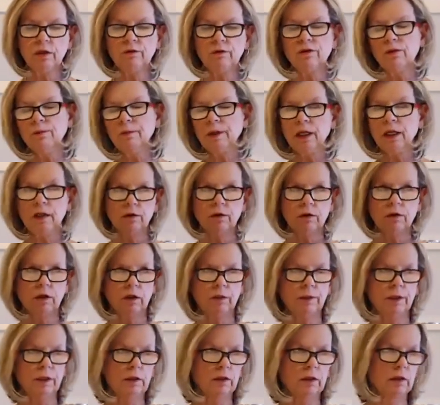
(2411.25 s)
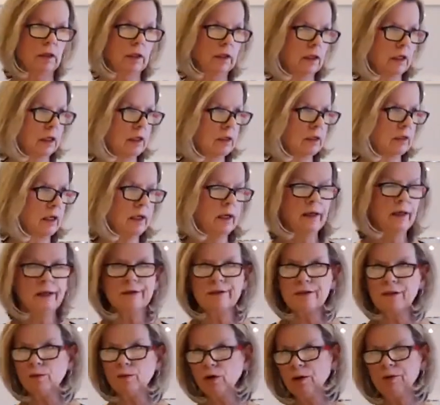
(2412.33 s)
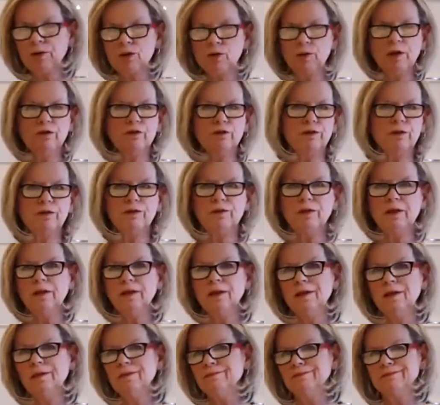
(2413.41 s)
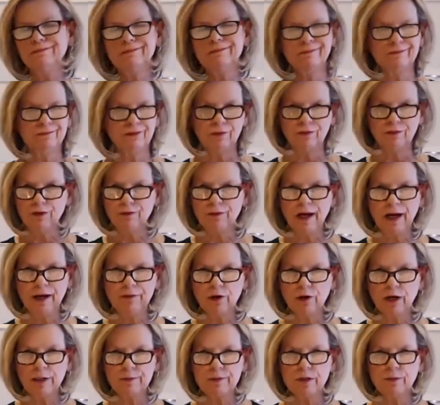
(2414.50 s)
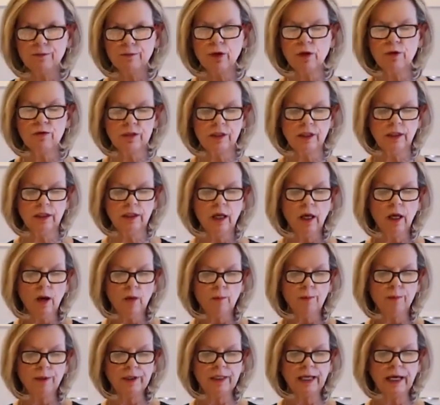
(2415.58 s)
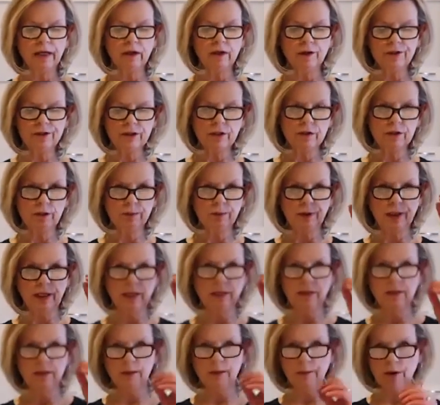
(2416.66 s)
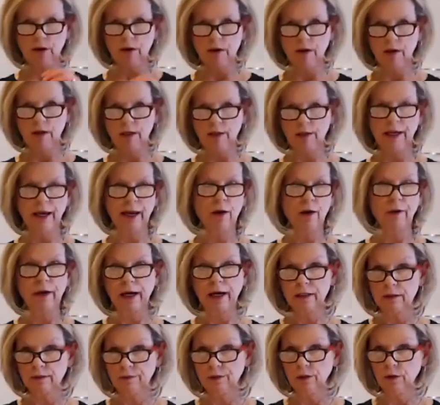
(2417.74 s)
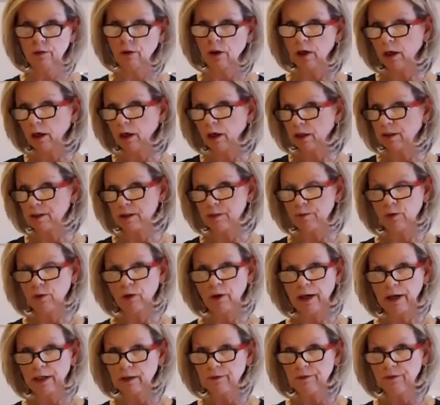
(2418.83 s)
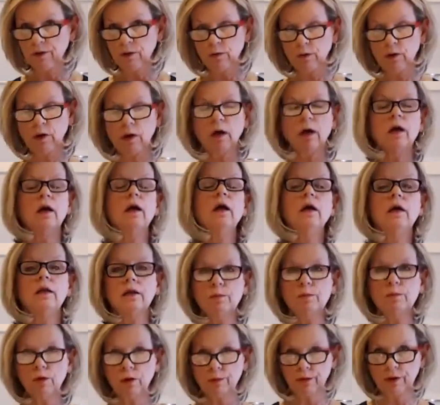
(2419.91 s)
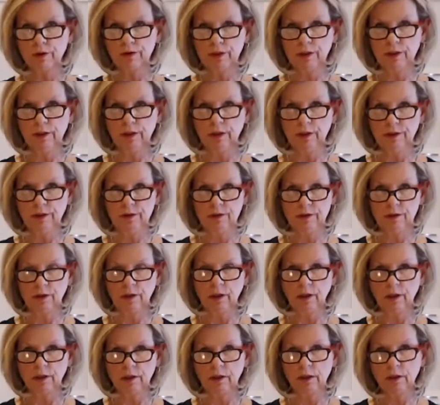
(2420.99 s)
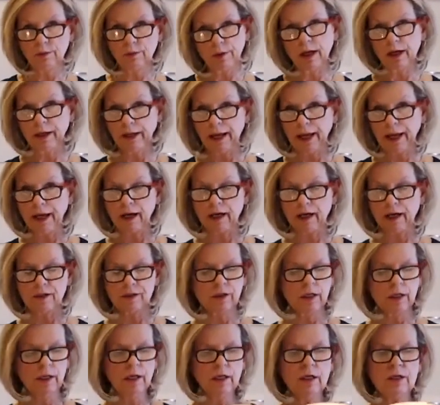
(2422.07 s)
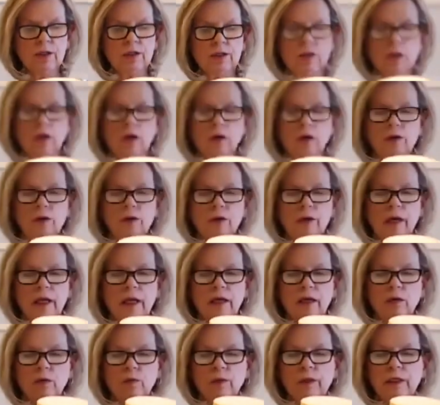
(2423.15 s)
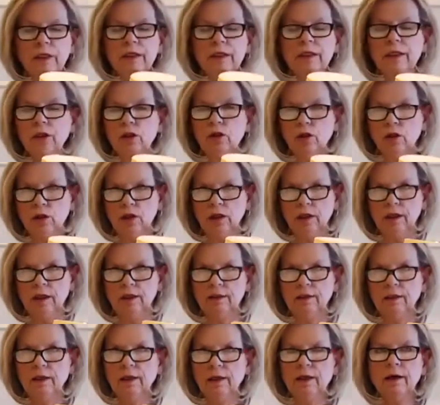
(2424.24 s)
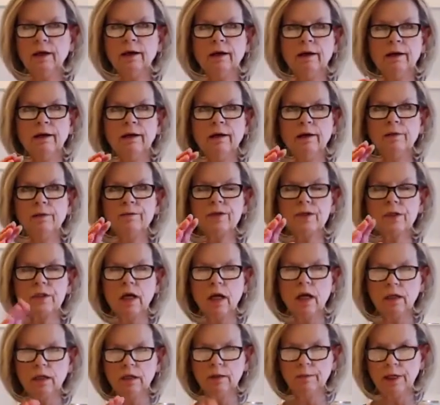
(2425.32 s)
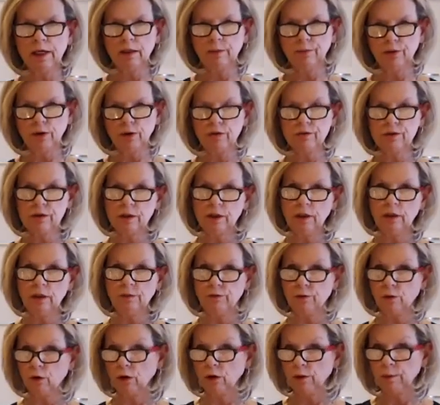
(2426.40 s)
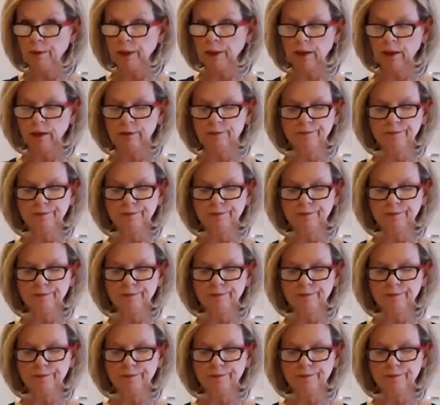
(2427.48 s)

For men, you're going to be looking at somewhere between 55 grams of protein, but that also depends upon how active you are, because the more active you are, the more protein needs that your body has. So you're getting a really good, solid amount of protein for a meal.